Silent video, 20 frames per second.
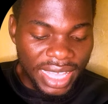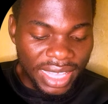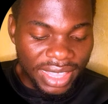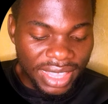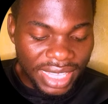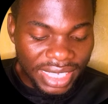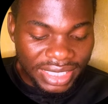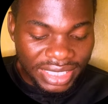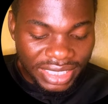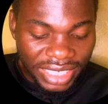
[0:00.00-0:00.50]

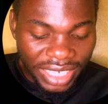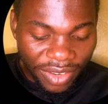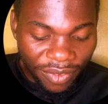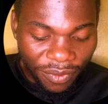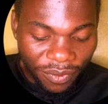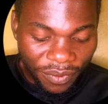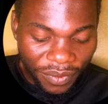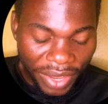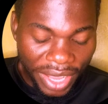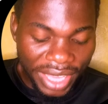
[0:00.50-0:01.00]
the gf
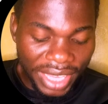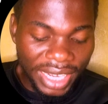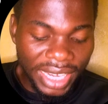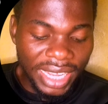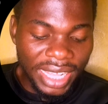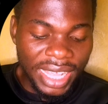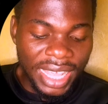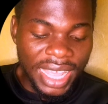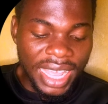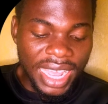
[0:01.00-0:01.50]
file,
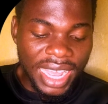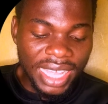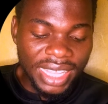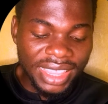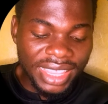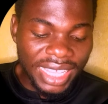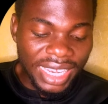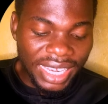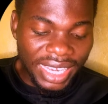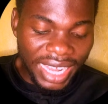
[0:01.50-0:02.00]
and
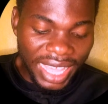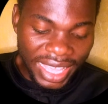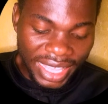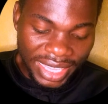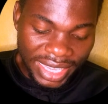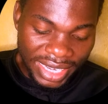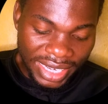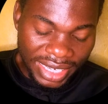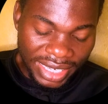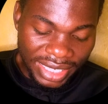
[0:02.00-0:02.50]
the
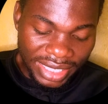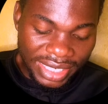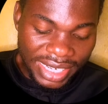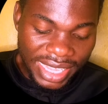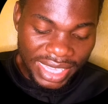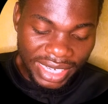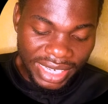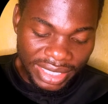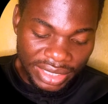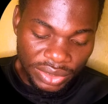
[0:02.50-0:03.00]
like
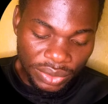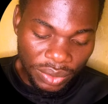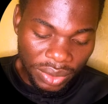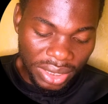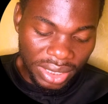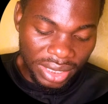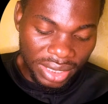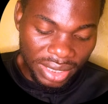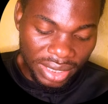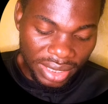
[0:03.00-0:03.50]
directory,